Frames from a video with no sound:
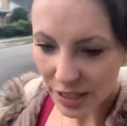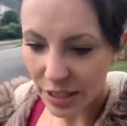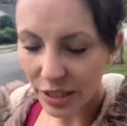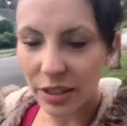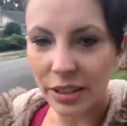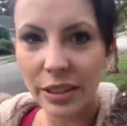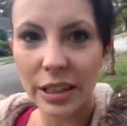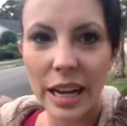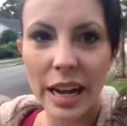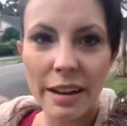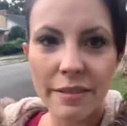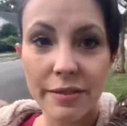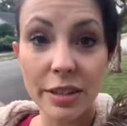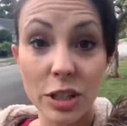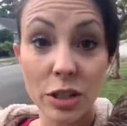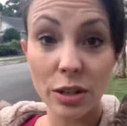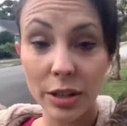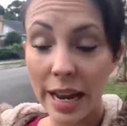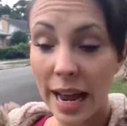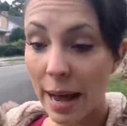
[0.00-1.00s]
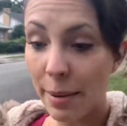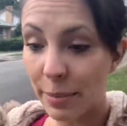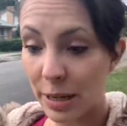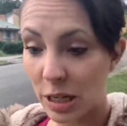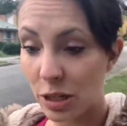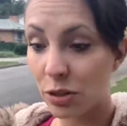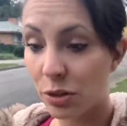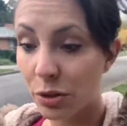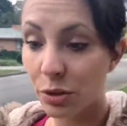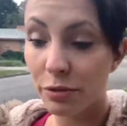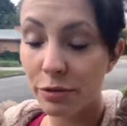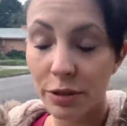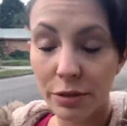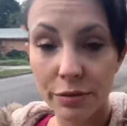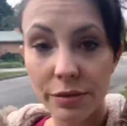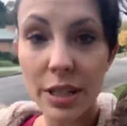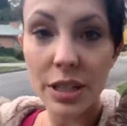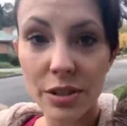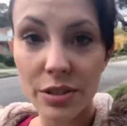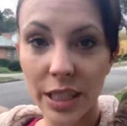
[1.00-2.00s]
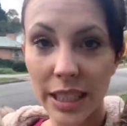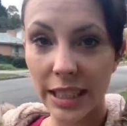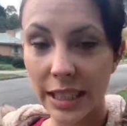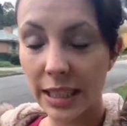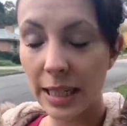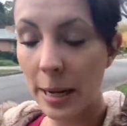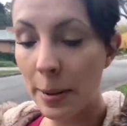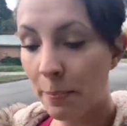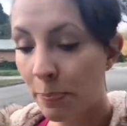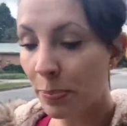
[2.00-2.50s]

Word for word: in your life, and it's not happening, so you feel frustrated.